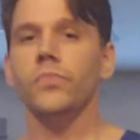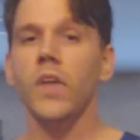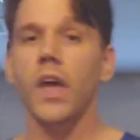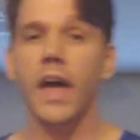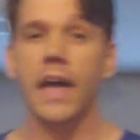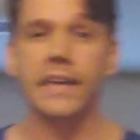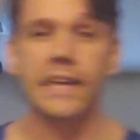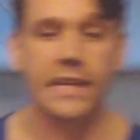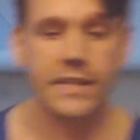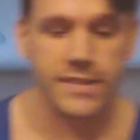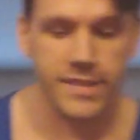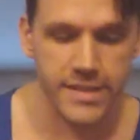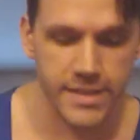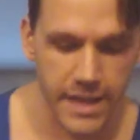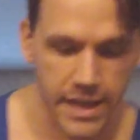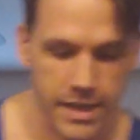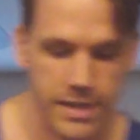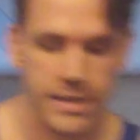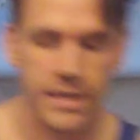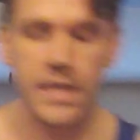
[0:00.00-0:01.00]
I can
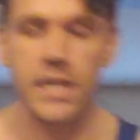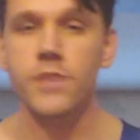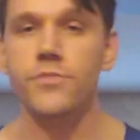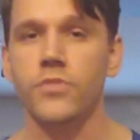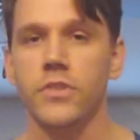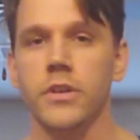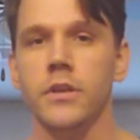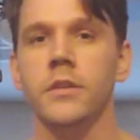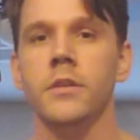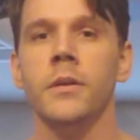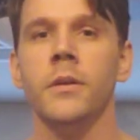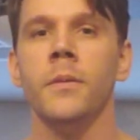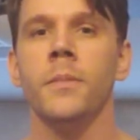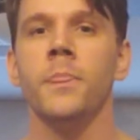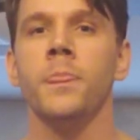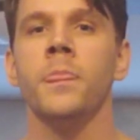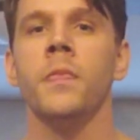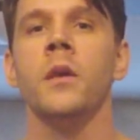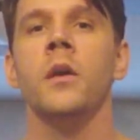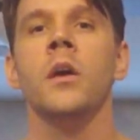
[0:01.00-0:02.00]
stand even,
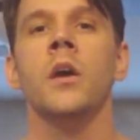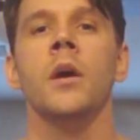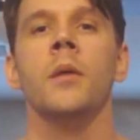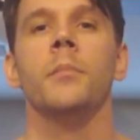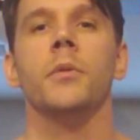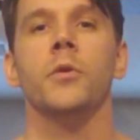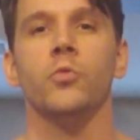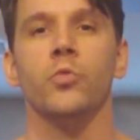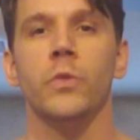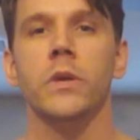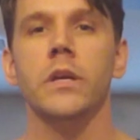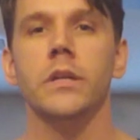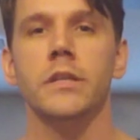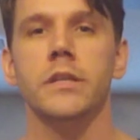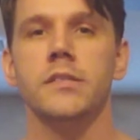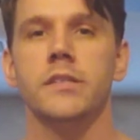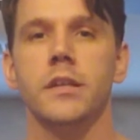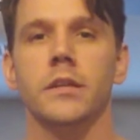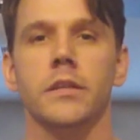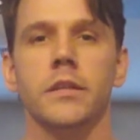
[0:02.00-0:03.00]
but
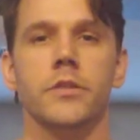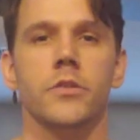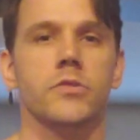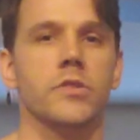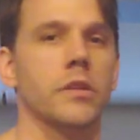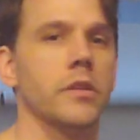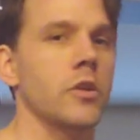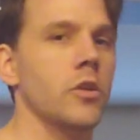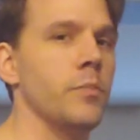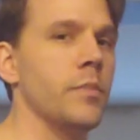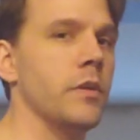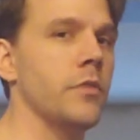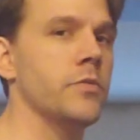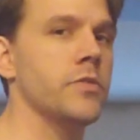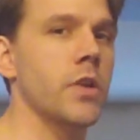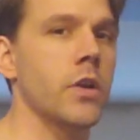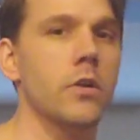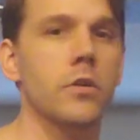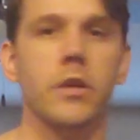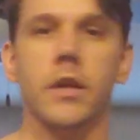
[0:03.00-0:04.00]
realistically there's a little bit of
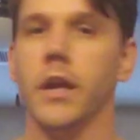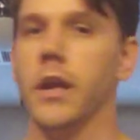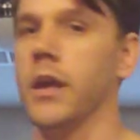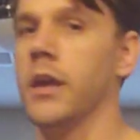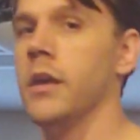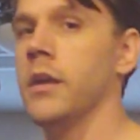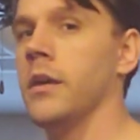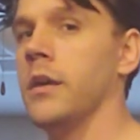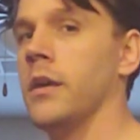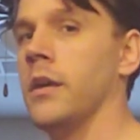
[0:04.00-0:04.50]
turning